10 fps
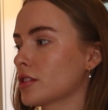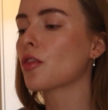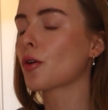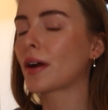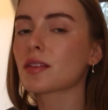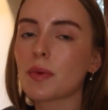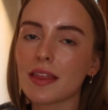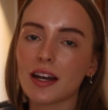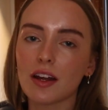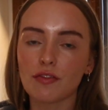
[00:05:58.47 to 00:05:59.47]
The recipe
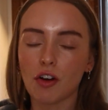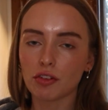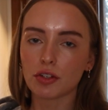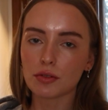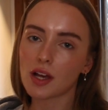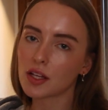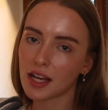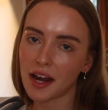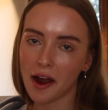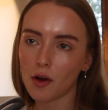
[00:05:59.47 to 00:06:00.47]
that I follow says
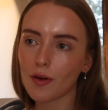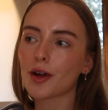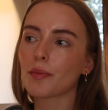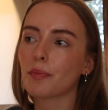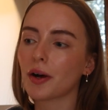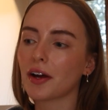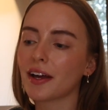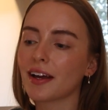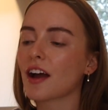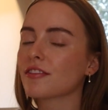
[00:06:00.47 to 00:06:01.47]
an hour,
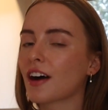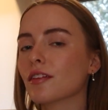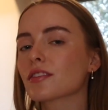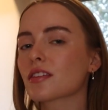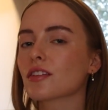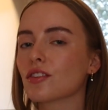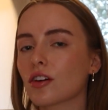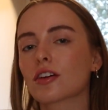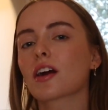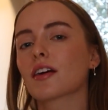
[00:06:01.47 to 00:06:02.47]
but I found that the
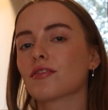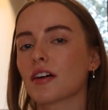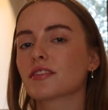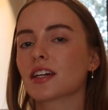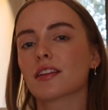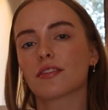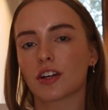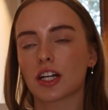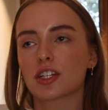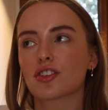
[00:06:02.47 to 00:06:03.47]
longer I've left it in the
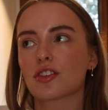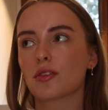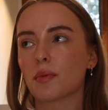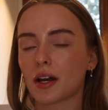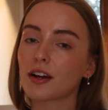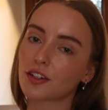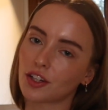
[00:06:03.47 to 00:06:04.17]
fridge, the better it